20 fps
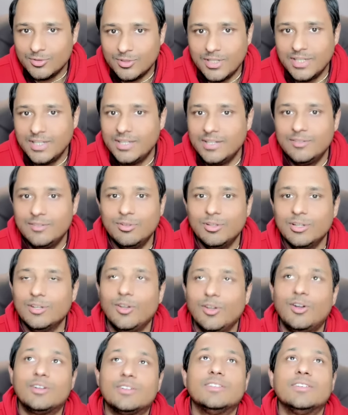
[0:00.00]
okay it will
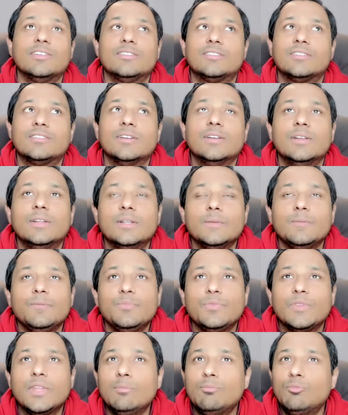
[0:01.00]
not just
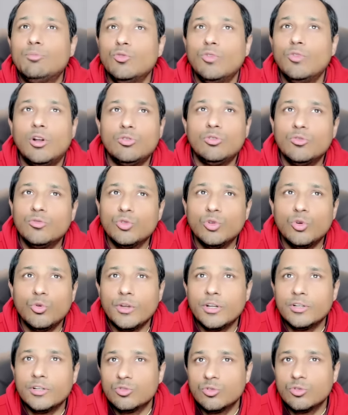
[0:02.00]
improve out of
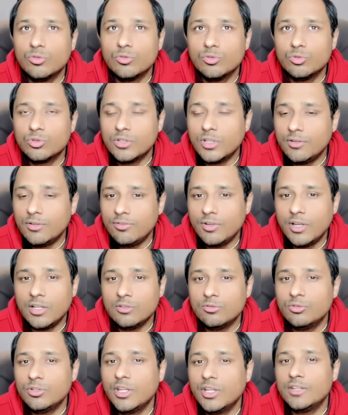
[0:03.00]
nowhere. So Uttar
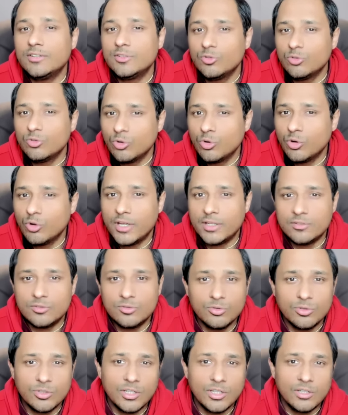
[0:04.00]
Falguni, as you know, has
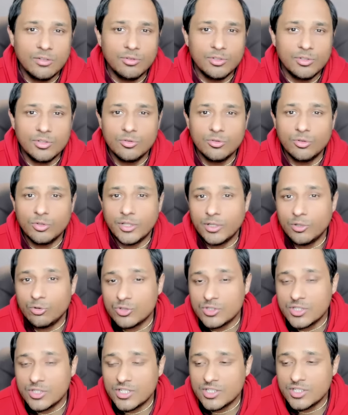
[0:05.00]
to deal with, you know,
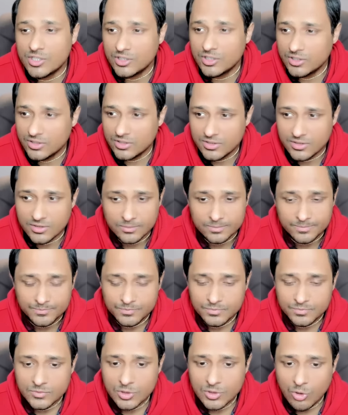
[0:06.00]
negotiations,
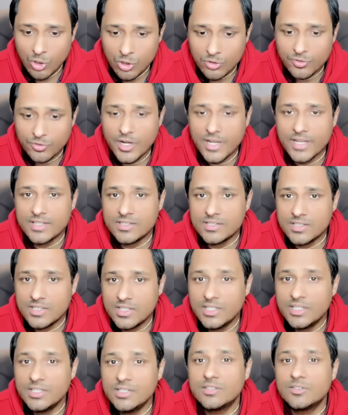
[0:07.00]
contracts,
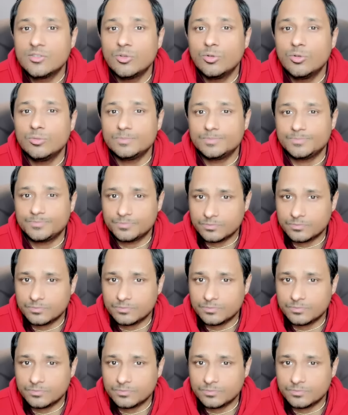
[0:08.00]
deals. So